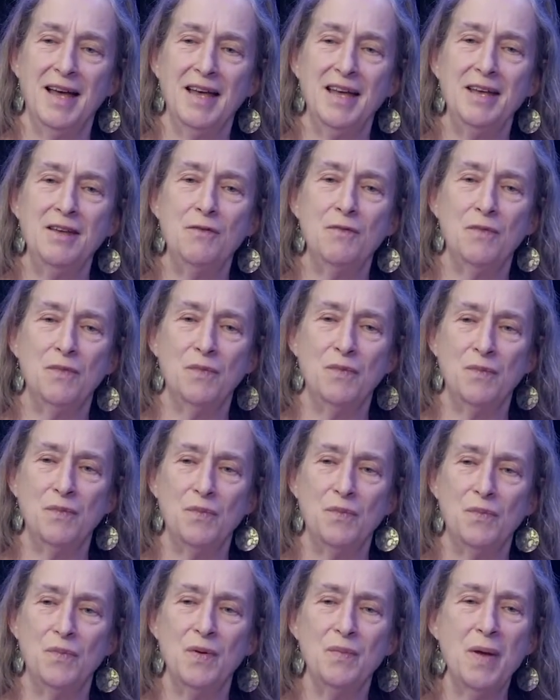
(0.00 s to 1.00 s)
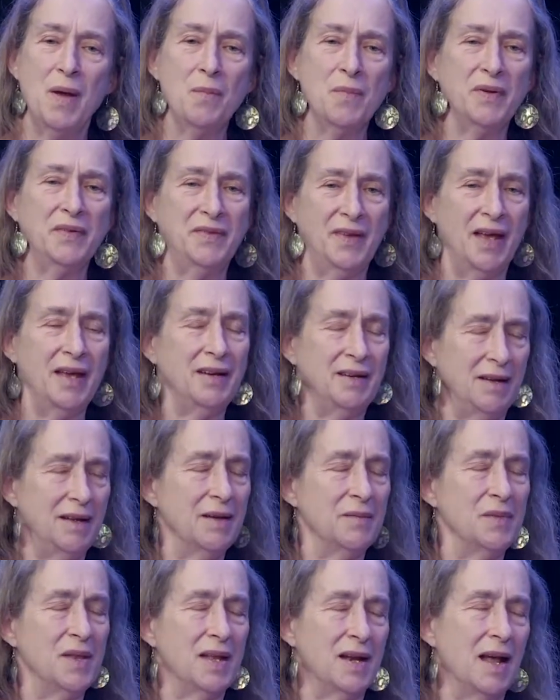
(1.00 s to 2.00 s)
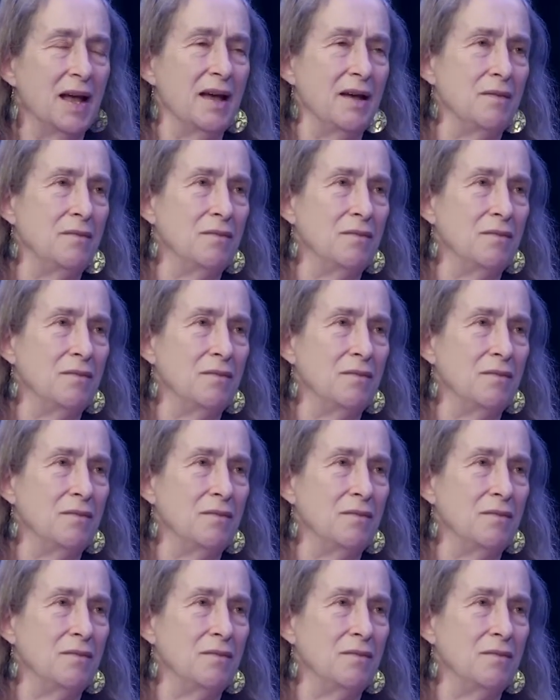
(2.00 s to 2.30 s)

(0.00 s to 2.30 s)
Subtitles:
I remember saying to him that